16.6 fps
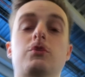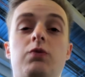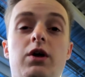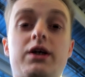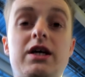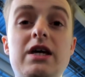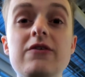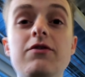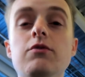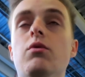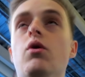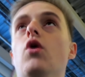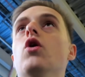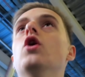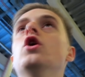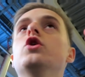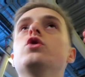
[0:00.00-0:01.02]
had someone like Kieffer
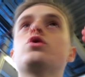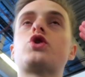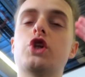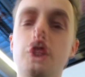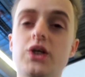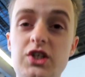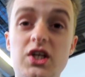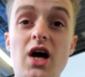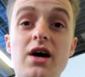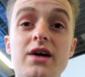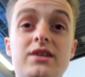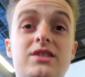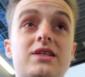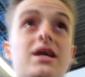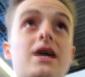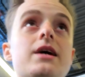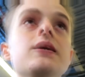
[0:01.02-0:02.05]
Moore, who should have started
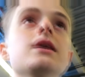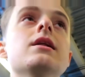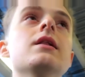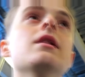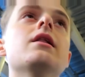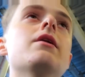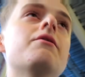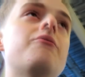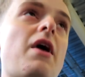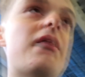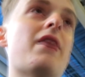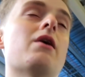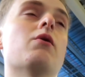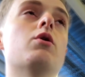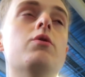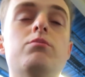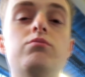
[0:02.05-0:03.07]
today, then
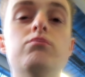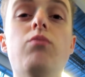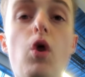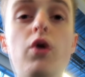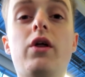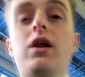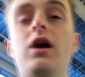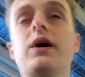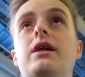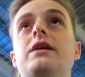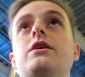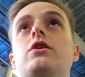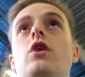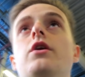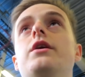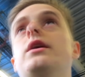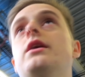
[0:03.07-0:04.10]
that would have more than likely
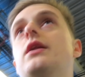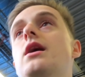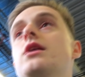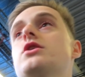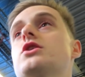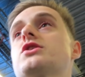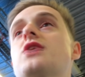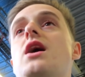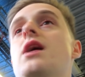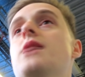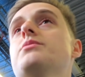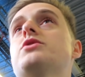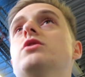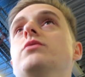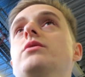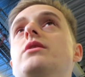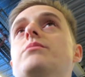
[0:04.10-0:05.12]
gone in. Just
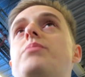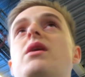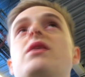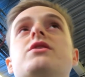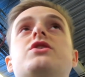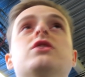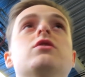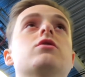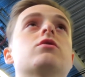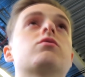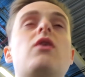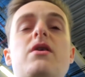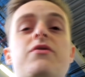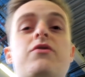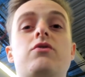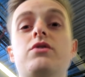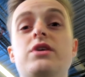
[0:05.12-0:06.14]
absolutely embarrassing, and the
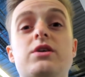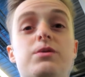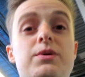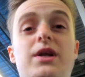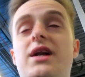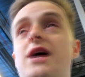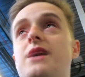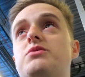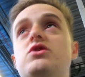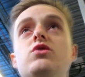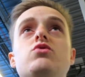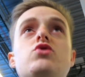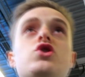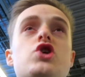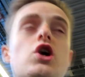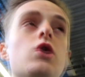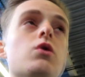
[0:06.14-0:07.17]
referee has been an absolute
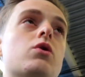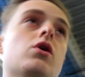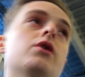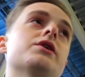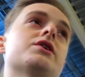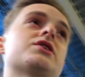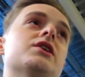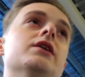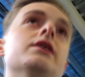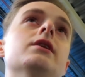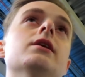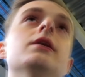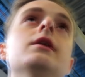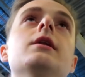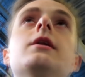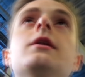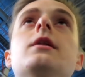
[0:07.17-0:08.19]
joke, honestly.
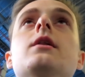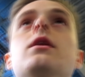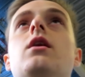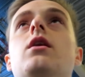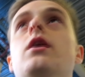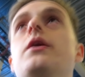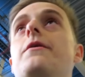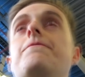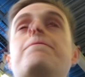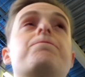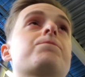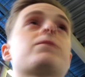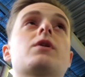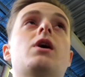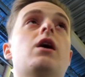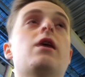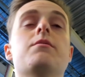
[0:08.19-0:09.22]
I,
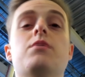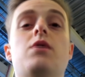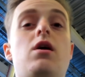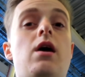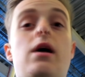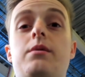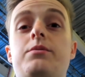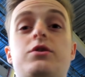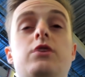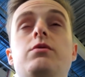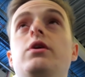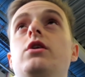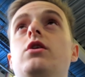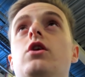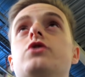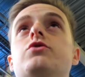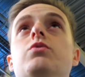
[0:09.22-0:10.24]
I, I absolutely
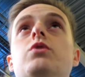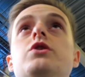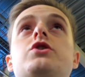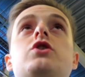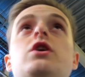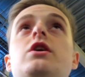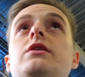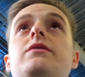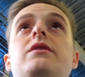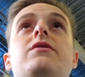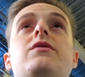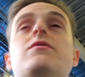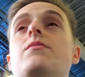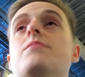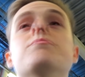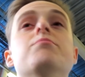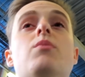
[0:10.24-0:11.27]
lost words. Could have
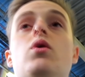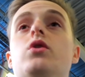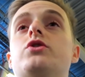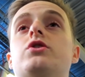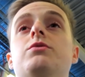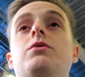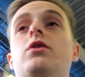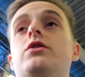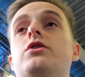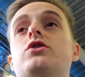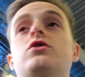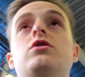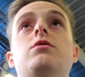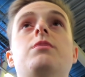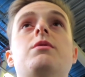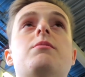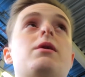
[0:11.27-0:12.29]
even been more, to be honest.
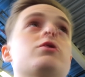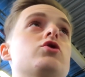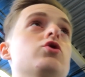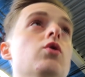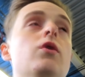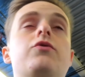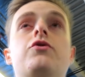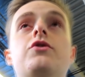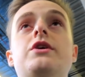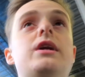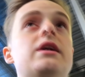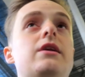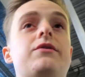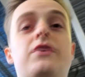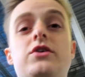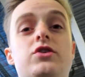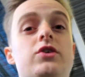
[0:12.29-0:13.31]
Could have been about two or three
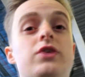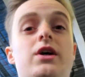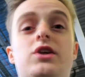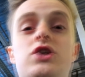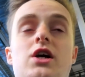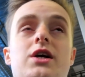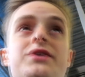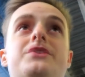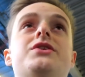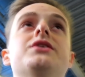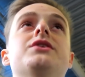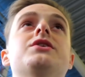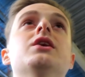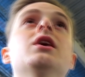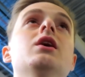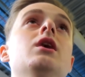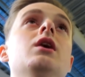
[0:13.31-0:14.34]
nil if they took their chances.
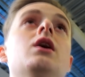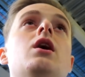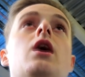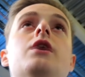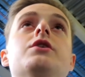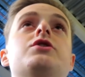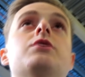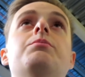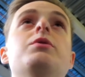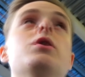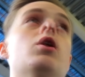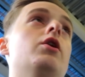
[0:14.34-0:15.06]
And to be